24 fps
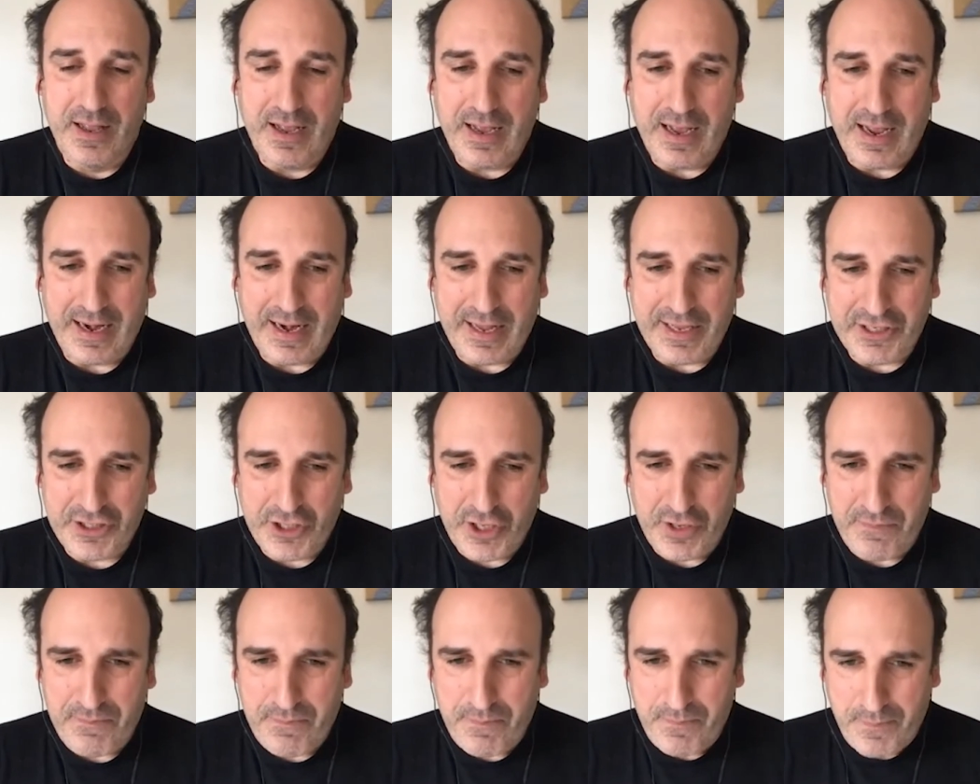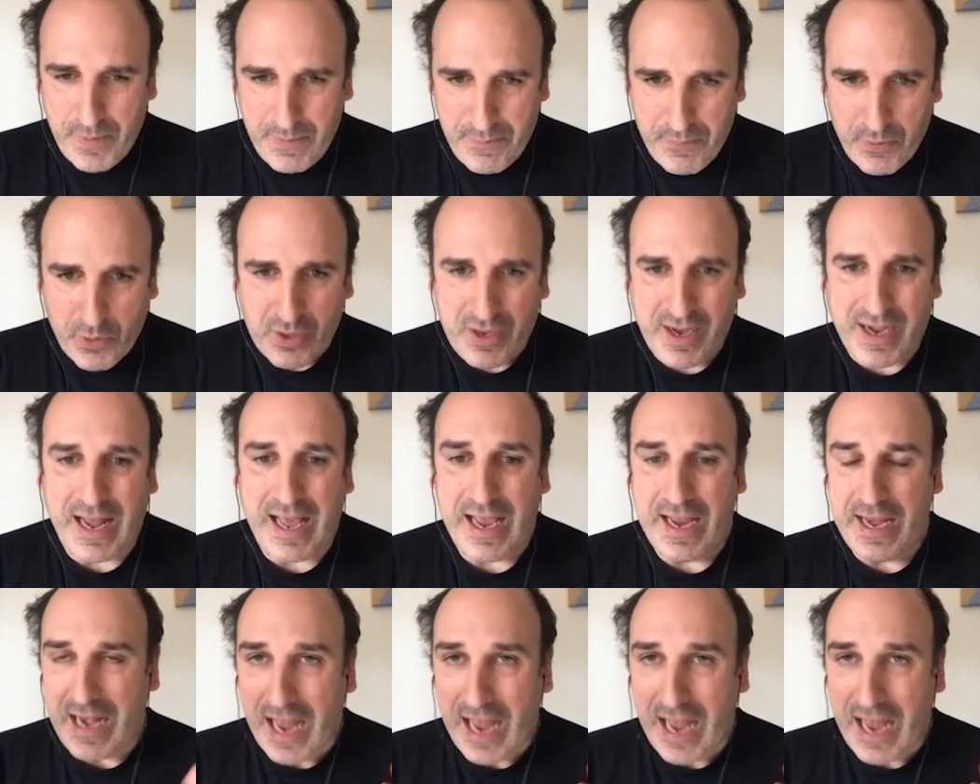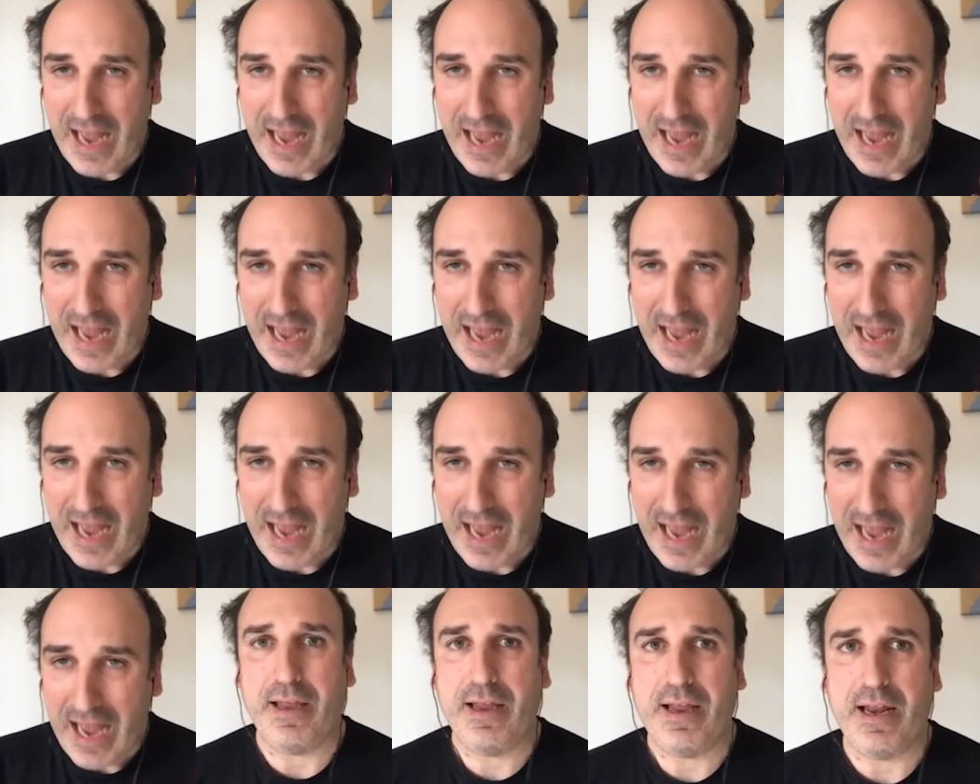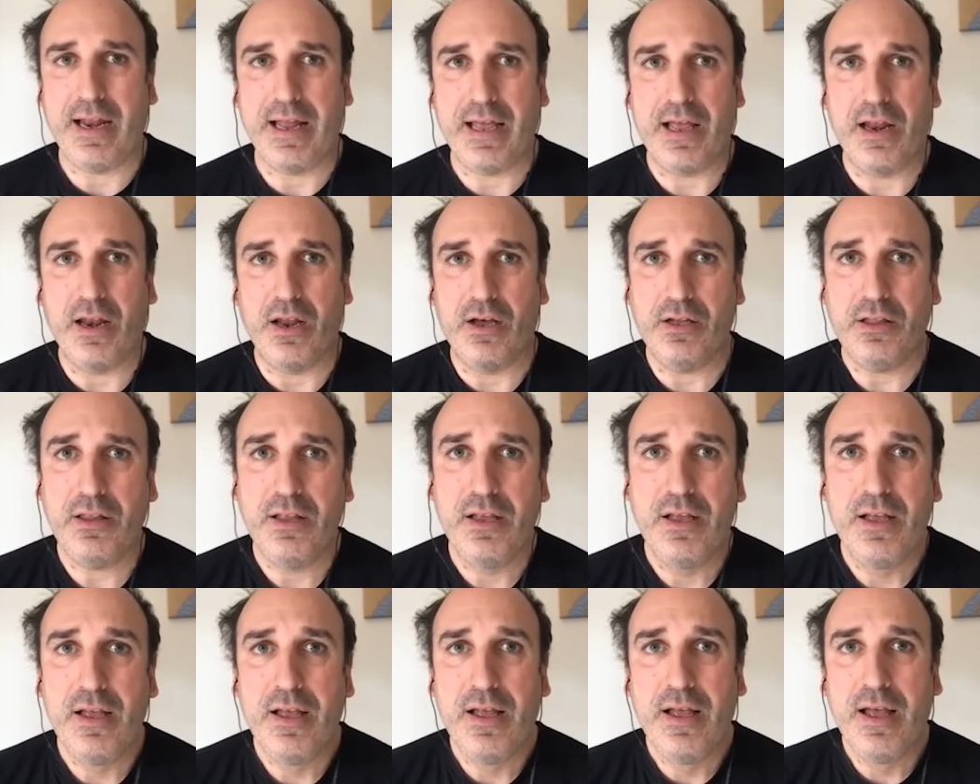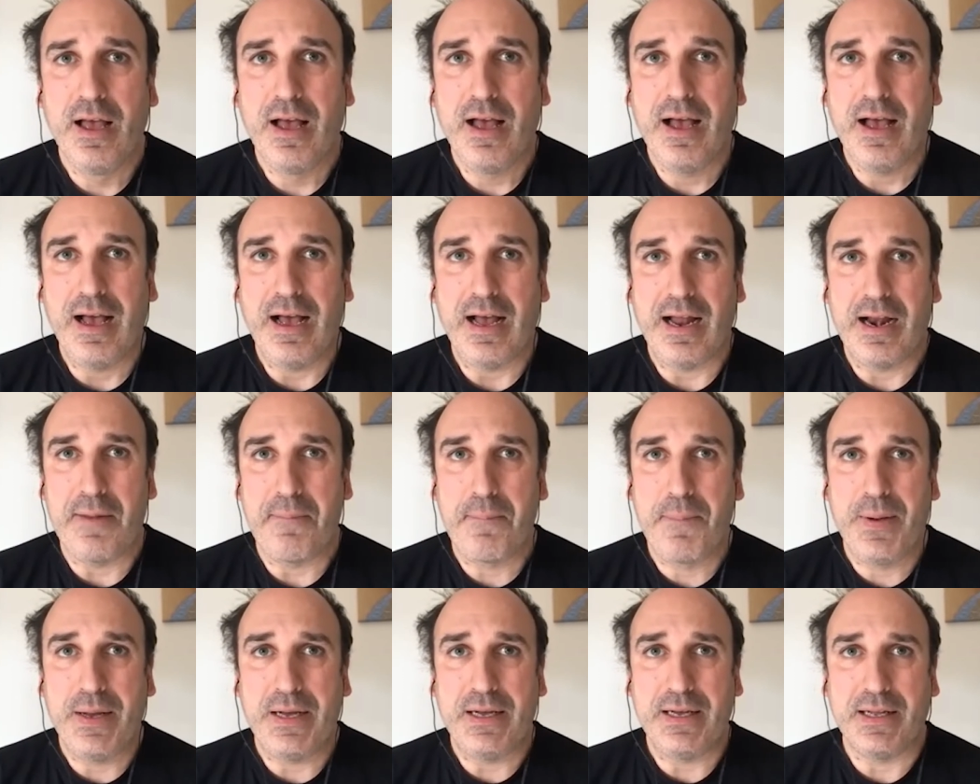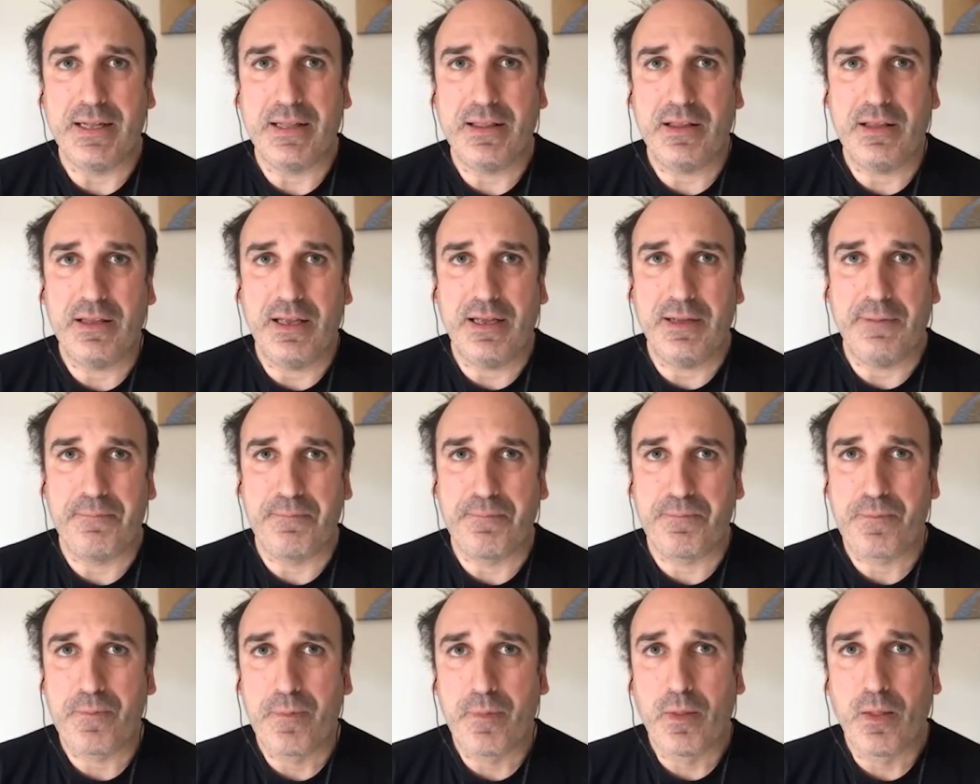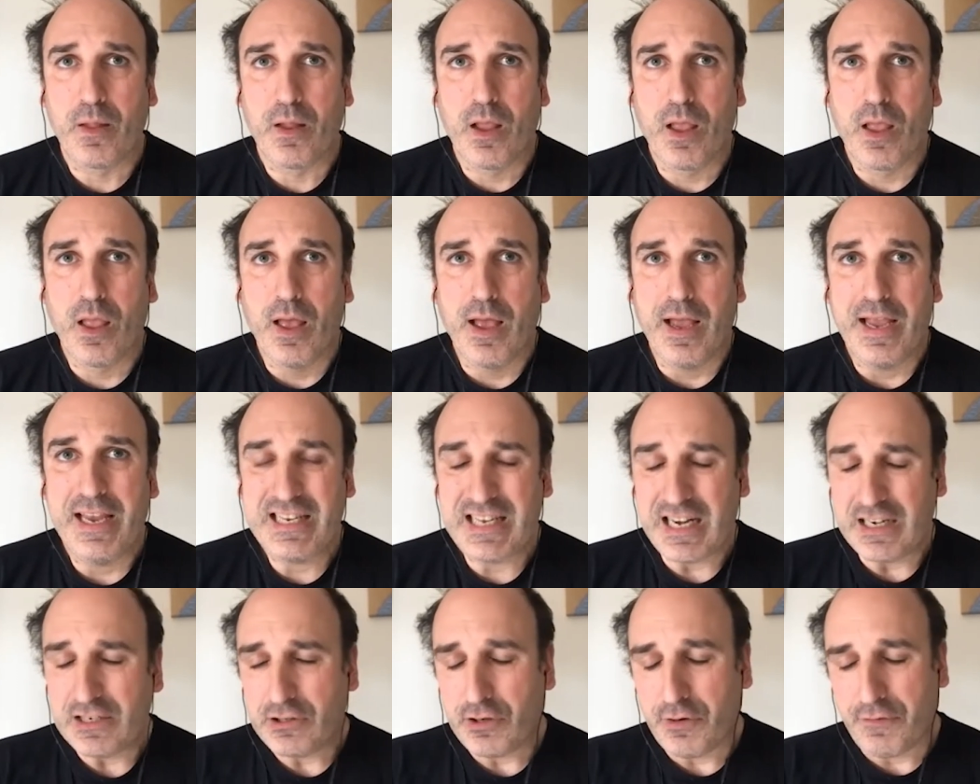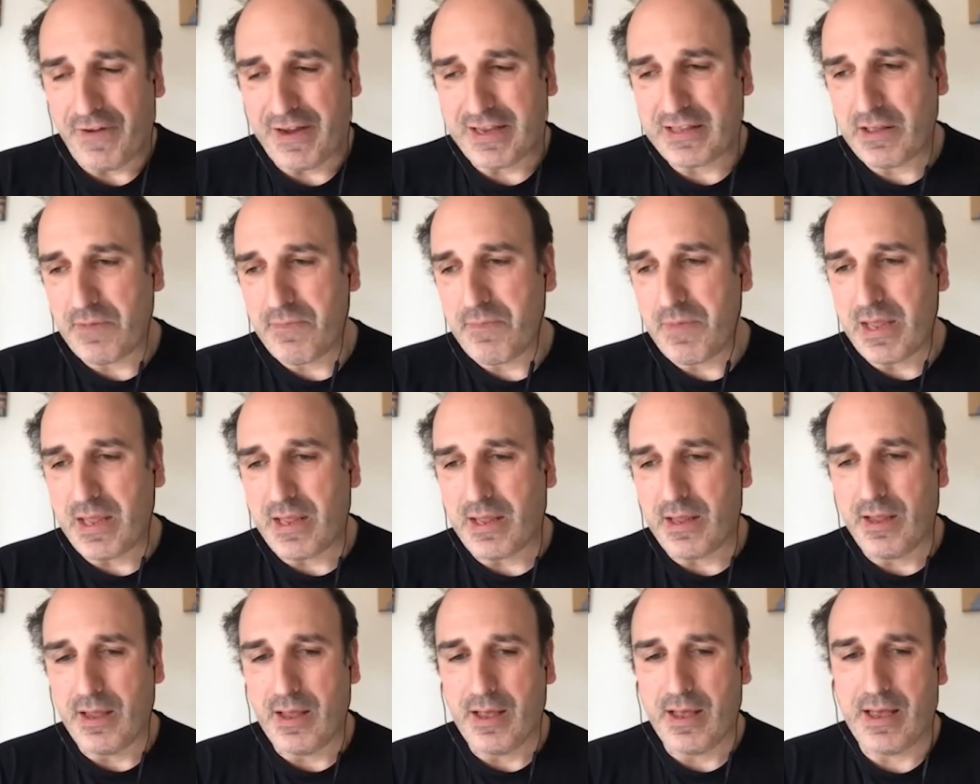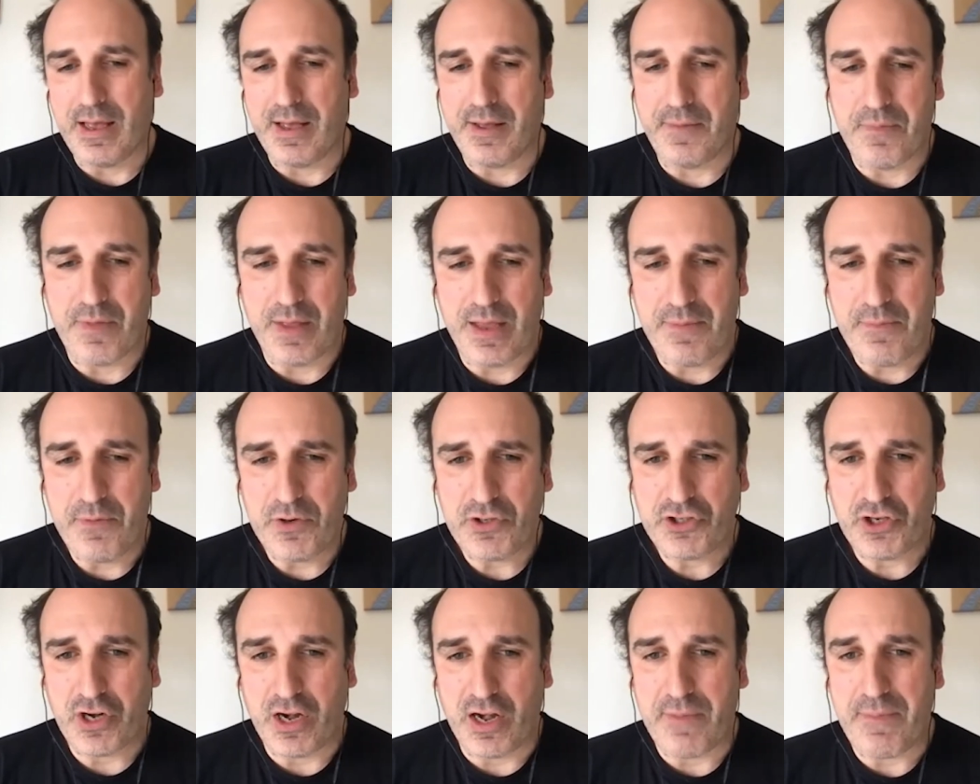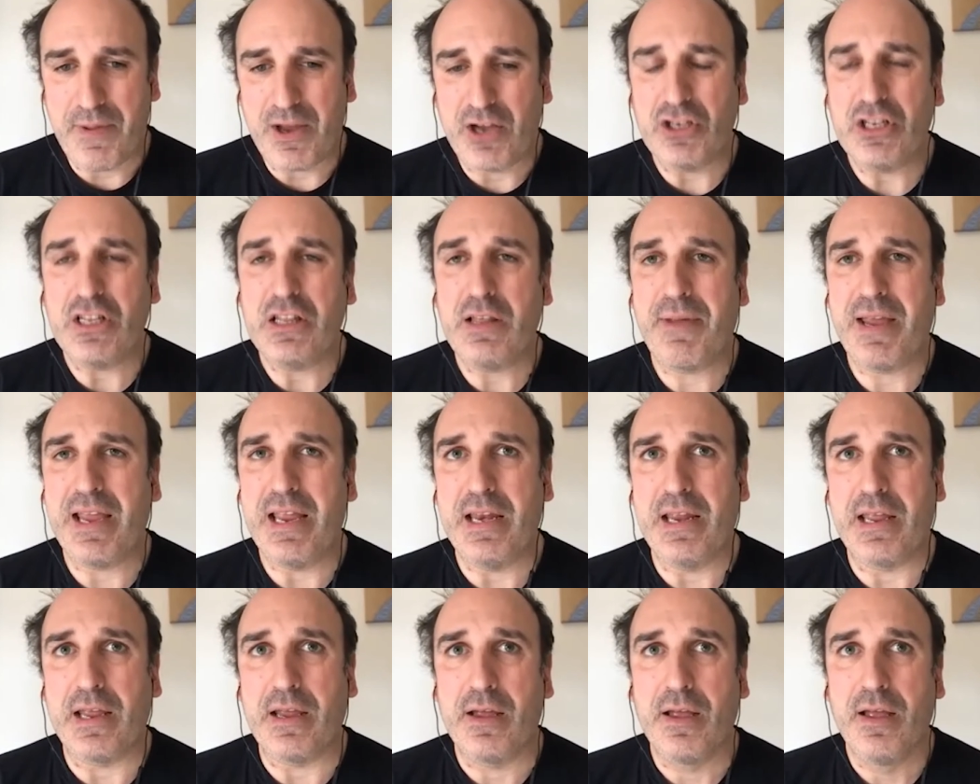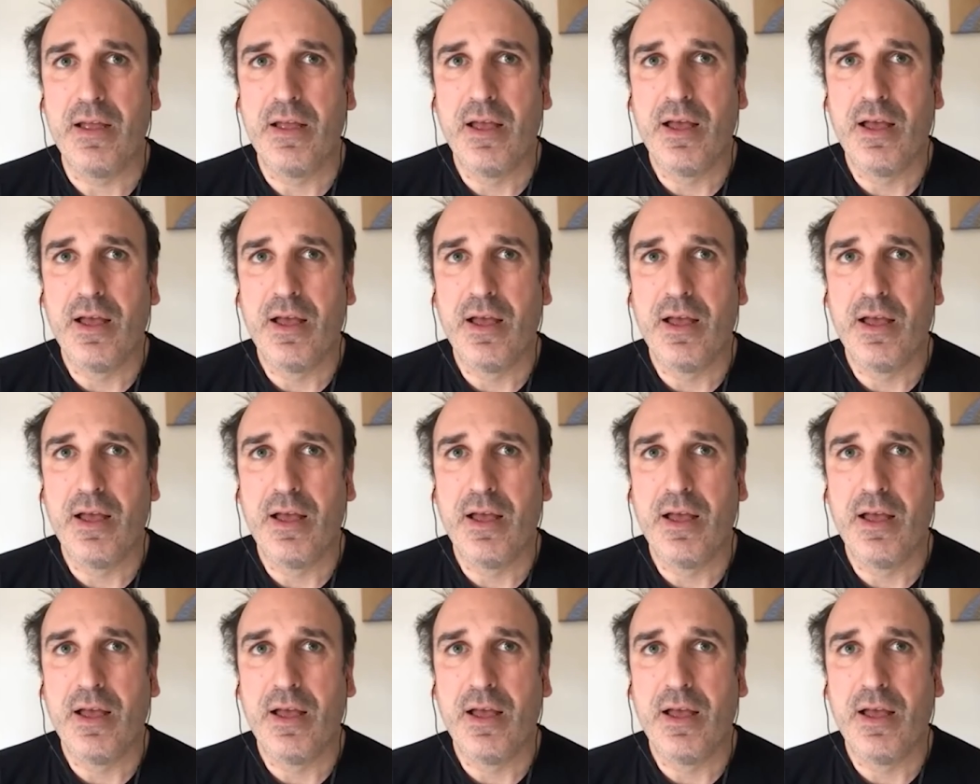I see people crying. I cry a lot, but it's also affected me emotionally, because at the beginning,